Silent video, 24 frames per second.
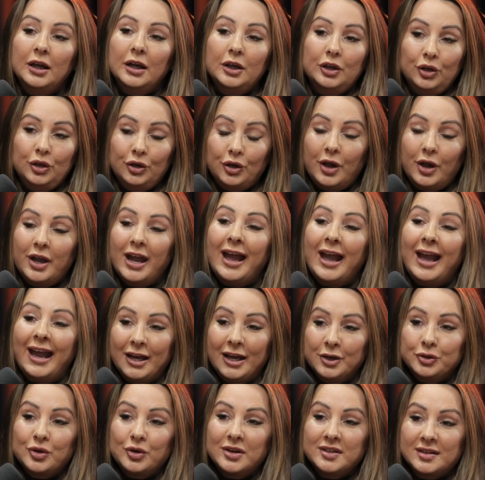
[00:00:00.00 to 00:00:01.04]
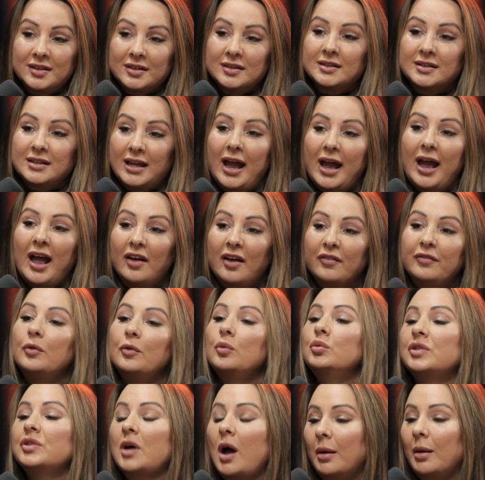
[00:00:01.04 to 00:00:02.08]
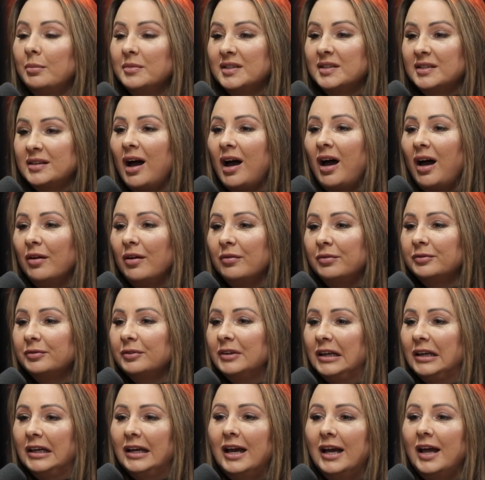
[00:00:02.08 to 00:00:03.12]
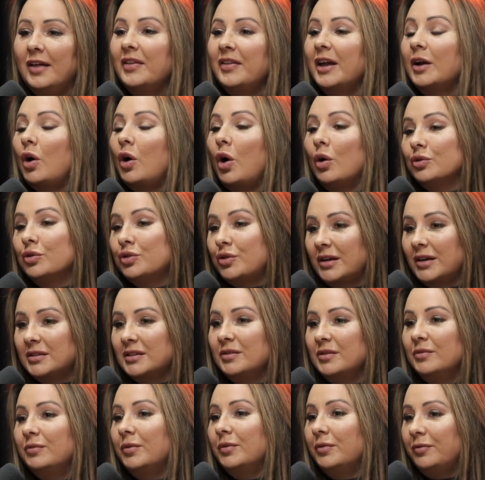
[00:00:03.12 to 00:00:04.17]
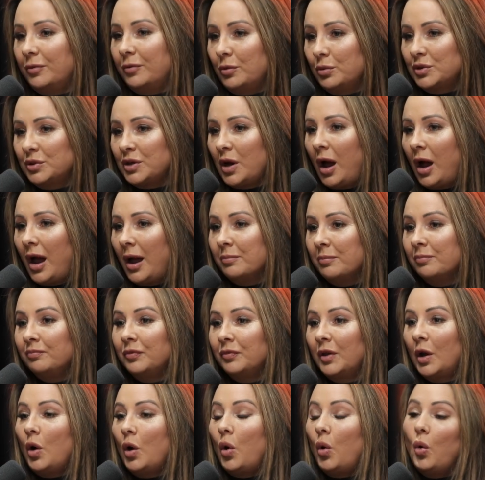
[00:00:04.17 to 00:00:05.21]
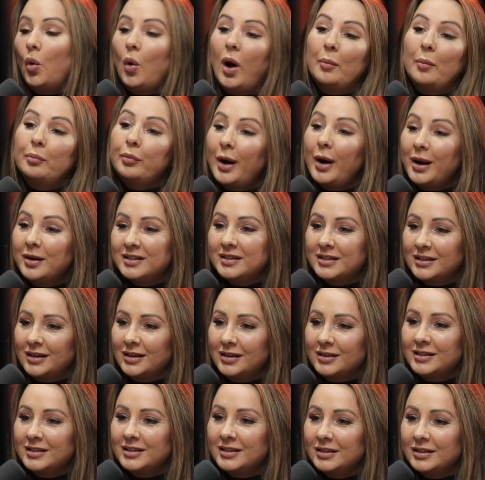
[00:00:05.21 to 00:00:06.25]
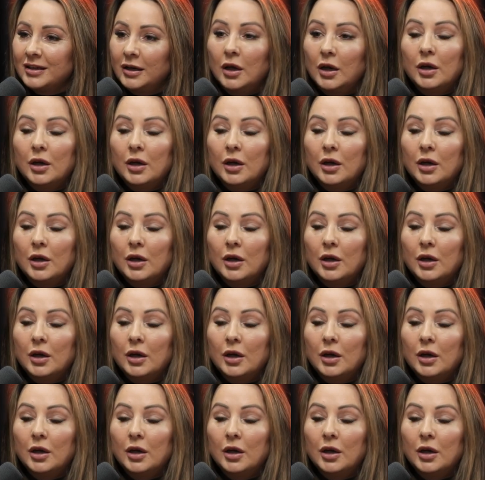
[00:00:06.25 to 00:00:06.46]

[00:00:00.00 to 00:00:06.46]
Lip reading: hairdressers that have full-time staff and they're contracted for full-time, or apprentices,